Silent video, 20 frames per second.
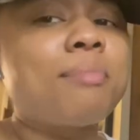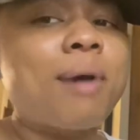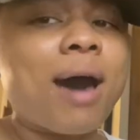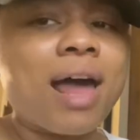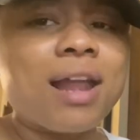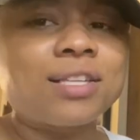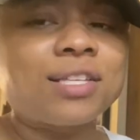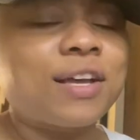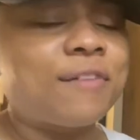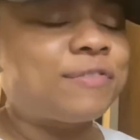
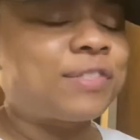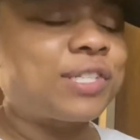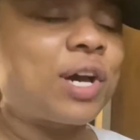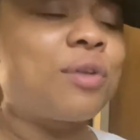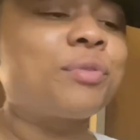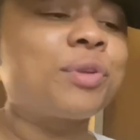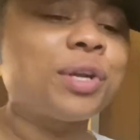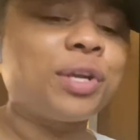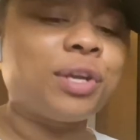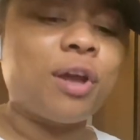bottles of
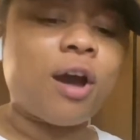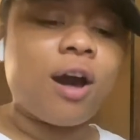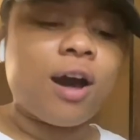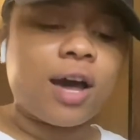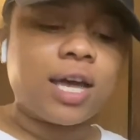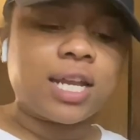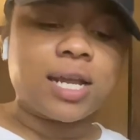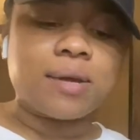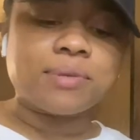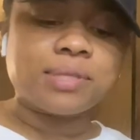toner
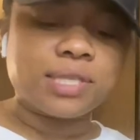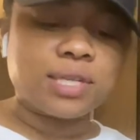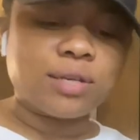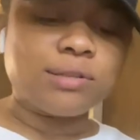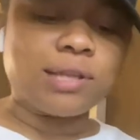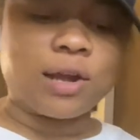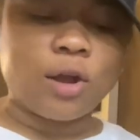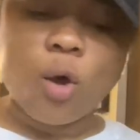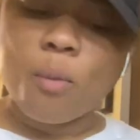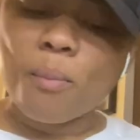y'all and i'm still
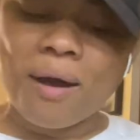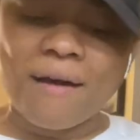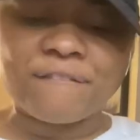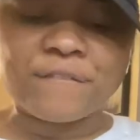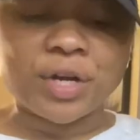like on my